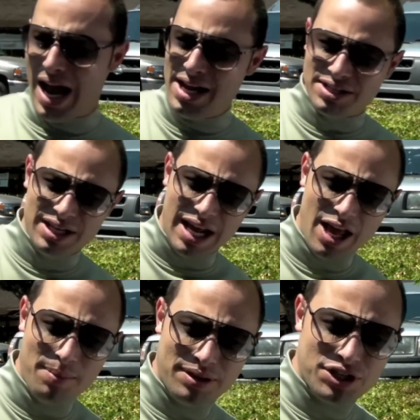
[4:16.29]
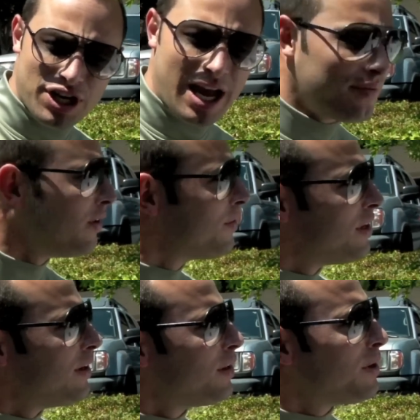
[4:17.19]
I had seen a helmet that you have over
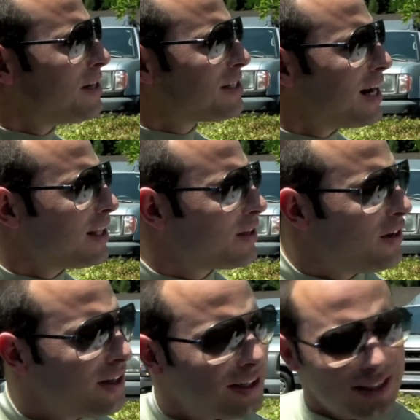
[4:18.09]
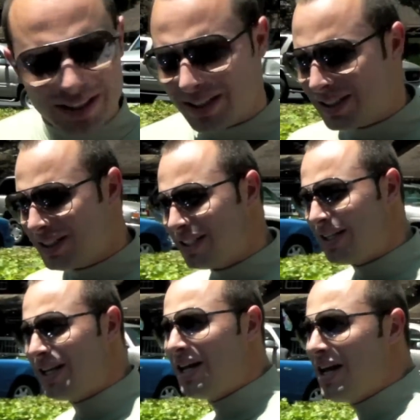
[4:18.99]
here on the right side of the car. Yeah,
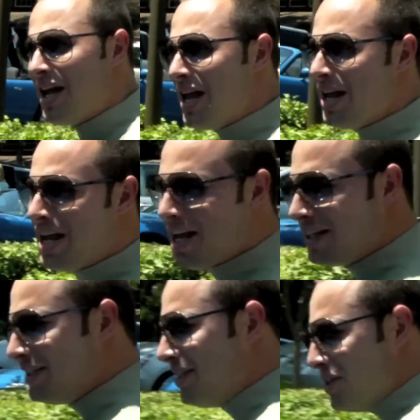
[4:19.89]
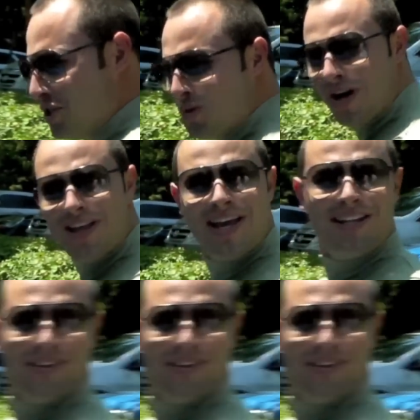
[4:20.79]
sure. Okay. Do you wear that?